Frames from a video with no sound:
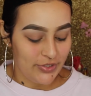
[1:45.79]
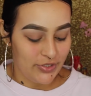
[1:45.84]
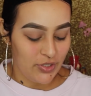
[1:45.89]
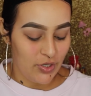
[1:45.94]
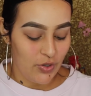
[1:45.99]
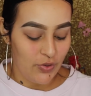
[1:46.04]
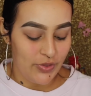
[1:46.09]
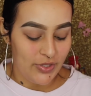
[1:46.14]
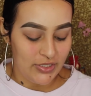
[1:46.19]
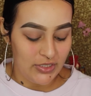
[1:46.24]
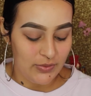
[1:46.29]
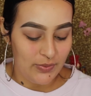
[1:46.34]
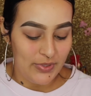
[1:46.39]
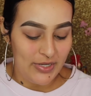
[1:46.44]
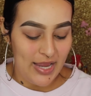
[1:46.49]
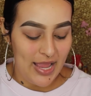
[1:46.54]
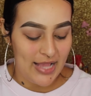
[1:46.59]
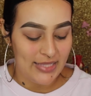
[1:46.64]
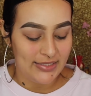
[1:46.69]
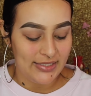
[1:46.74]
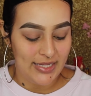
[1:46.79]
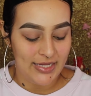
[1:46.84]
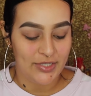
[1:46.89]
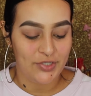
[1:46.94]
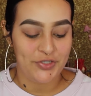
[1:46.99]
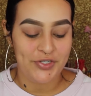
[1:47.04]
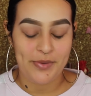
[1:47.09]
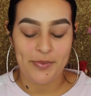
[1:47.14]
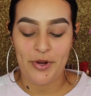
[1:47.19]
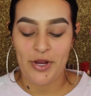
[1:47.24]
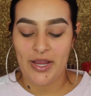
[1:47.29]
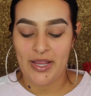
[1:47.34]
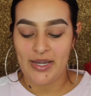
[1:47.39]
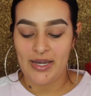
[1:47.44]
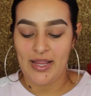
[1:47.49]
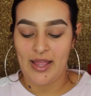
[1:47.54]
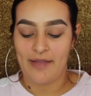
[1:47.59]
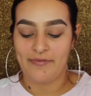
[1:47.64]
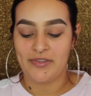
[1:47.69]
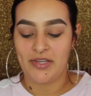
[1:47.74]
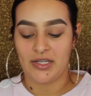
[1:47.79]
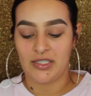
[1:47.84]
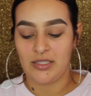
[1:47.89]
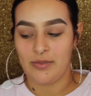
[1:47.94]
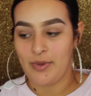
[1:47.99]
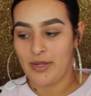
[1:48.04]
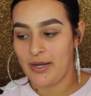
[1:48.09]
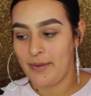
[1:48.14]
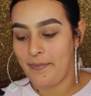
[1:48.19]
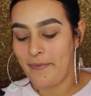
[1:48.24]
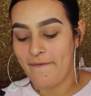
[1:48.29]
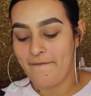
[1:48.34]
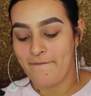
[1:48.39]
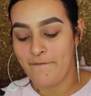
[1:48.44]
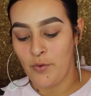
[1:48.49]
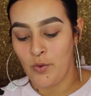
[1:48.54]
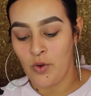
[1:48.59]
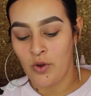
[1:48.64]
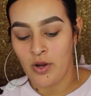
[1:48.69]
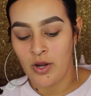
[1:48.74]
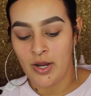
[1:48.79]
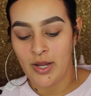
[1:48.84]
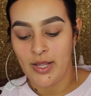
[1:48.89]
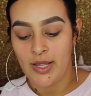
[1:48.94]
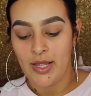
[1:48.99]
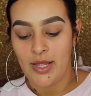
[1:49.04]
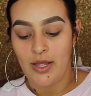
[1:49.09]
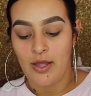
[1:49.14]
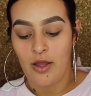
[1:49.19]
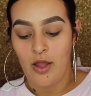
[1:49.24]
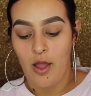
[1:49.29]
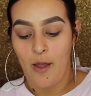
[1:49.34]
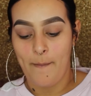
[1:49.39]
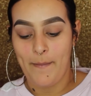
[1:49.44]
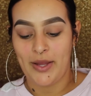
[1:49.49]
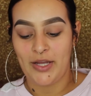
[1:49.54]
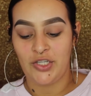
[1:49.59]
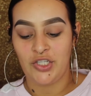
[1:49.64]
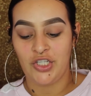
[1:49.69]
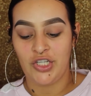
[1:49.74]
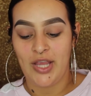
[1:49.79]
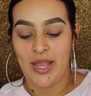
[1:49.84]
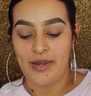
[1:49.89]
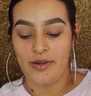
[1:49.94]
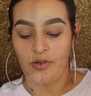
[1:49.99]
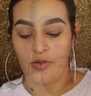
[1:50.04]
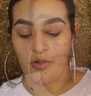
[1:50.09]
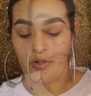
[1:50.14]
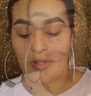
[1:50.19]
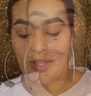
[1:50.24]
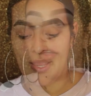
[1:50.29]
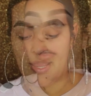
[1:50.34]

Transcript: So this one has like shimmer in it. I've talked about it before on my channel.